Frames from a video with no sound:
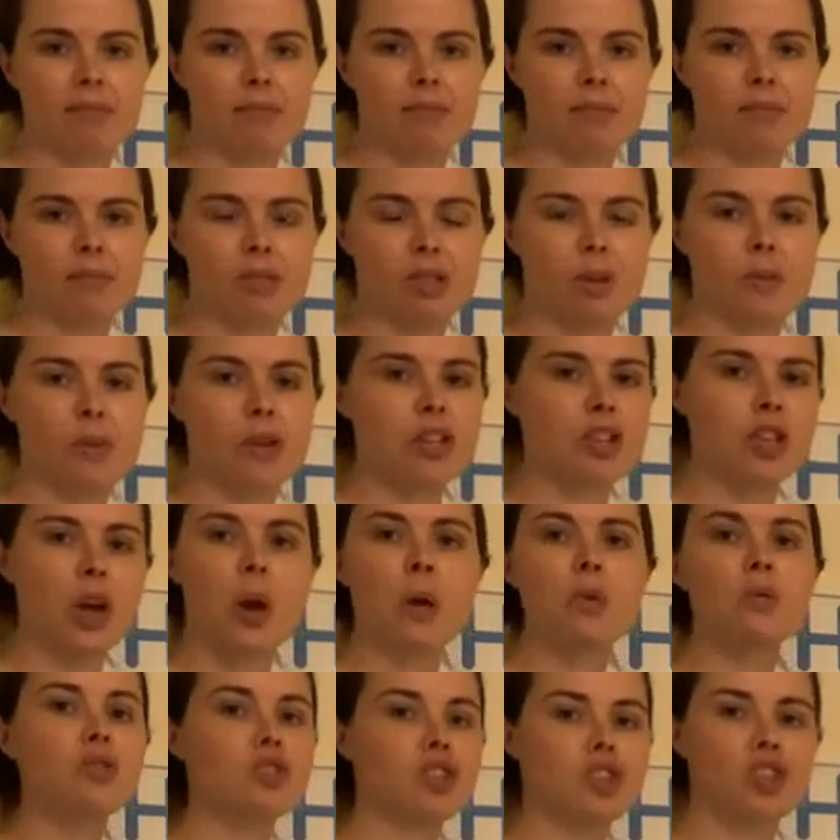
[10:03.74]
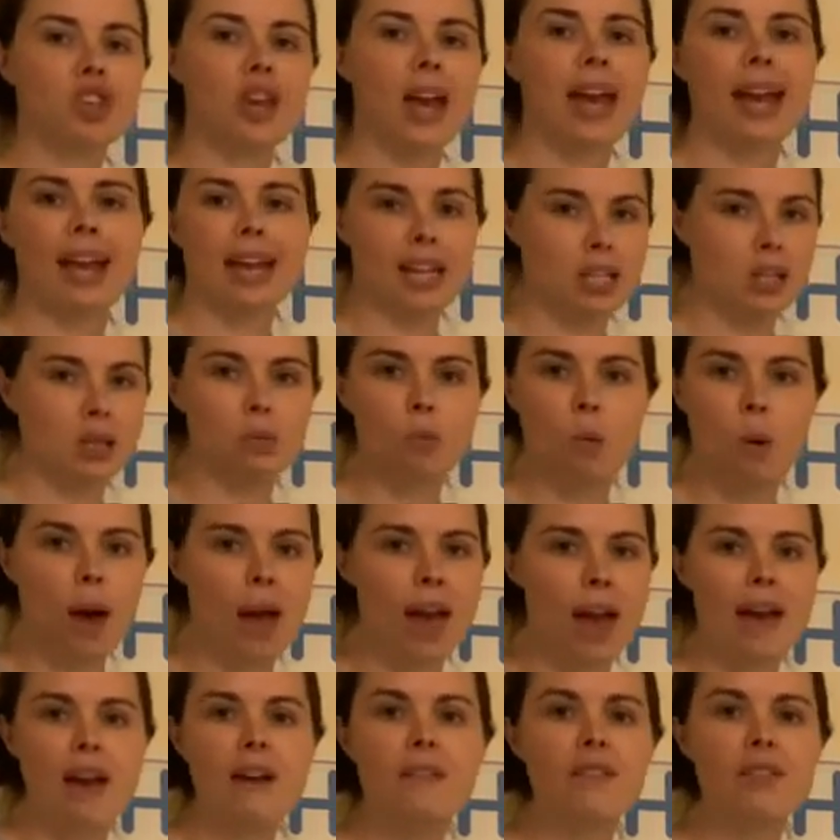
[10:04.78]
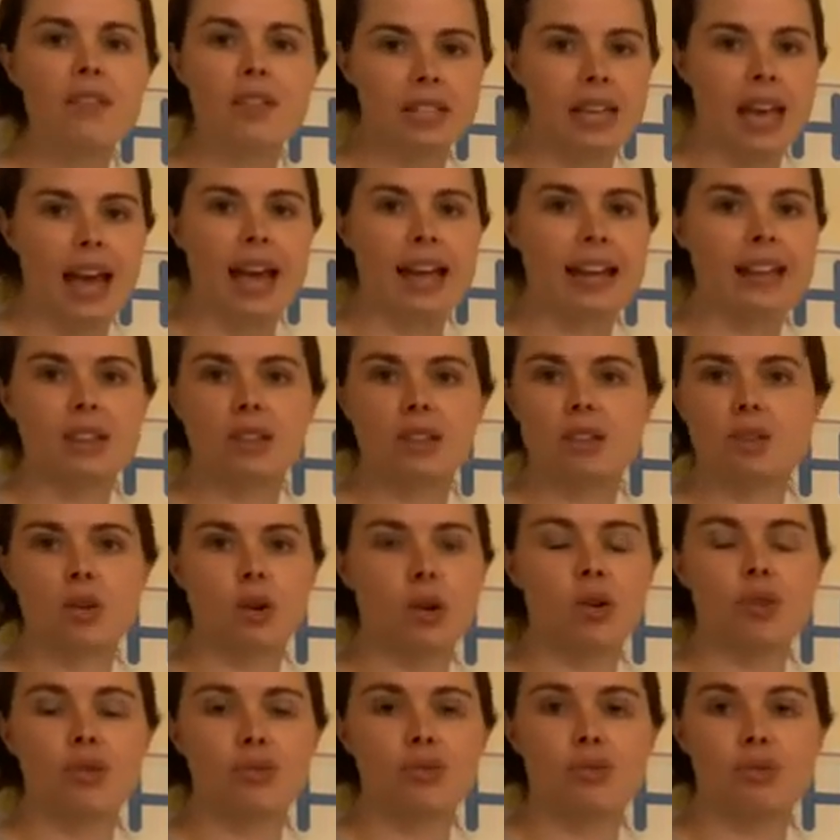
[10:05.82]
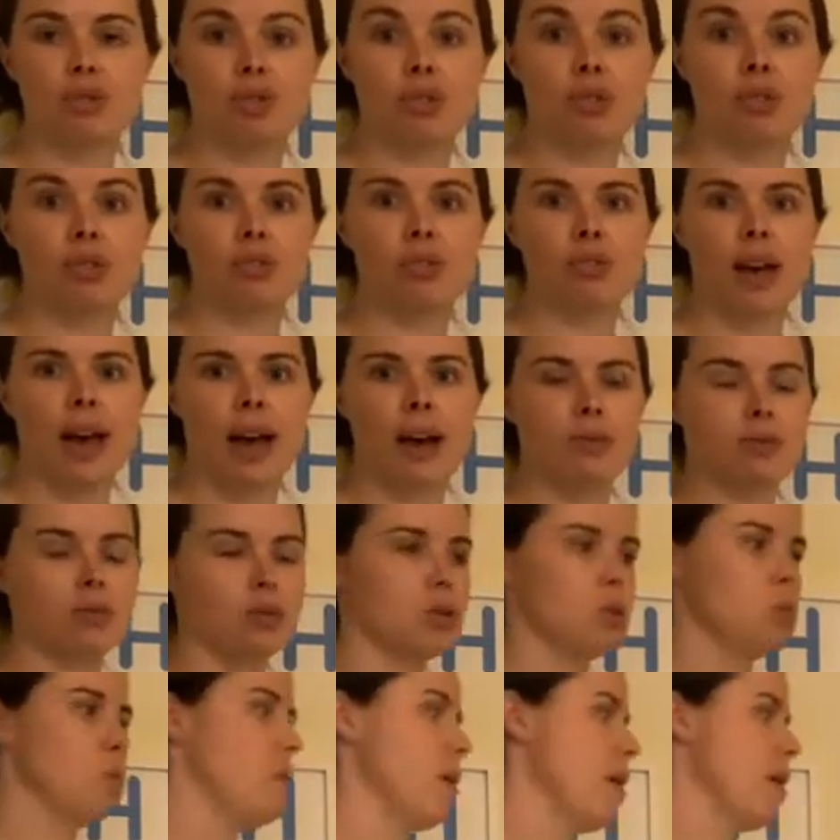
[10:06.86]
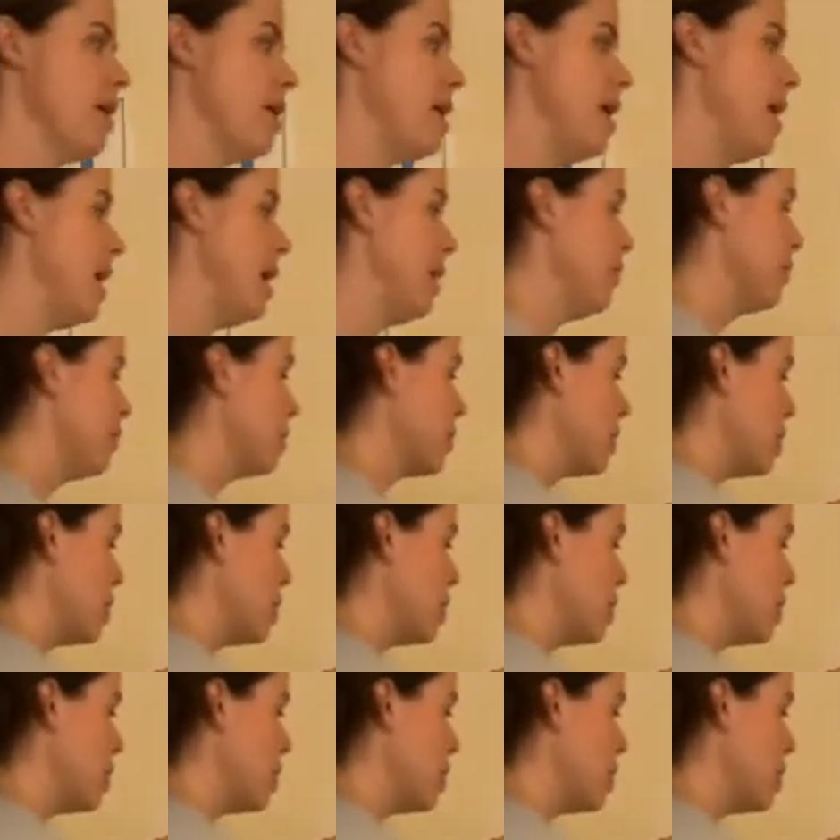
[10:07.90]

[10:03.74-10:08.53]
So we don't change whatever tens or hundreds or thousands we're in.